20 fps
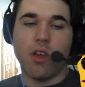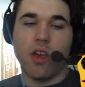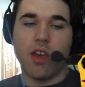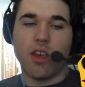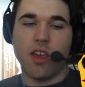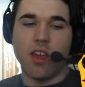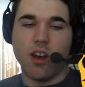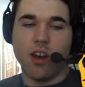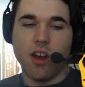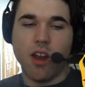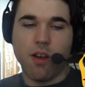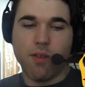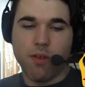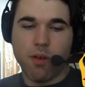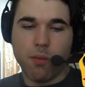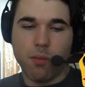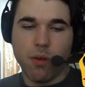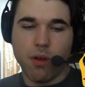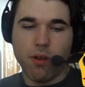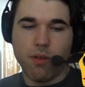It can
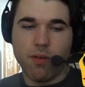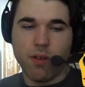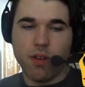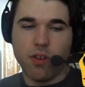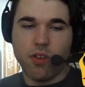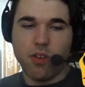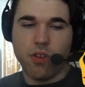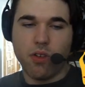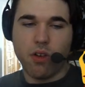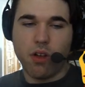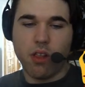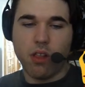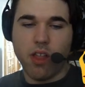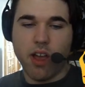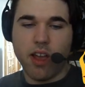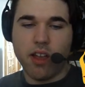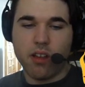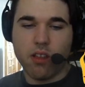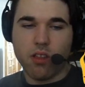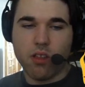never move into a
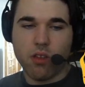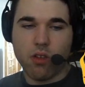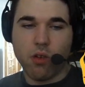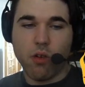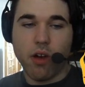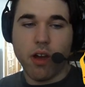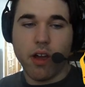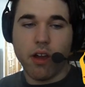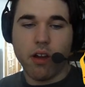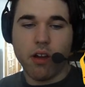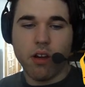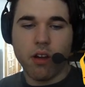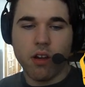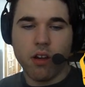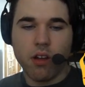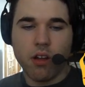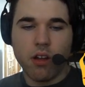light square.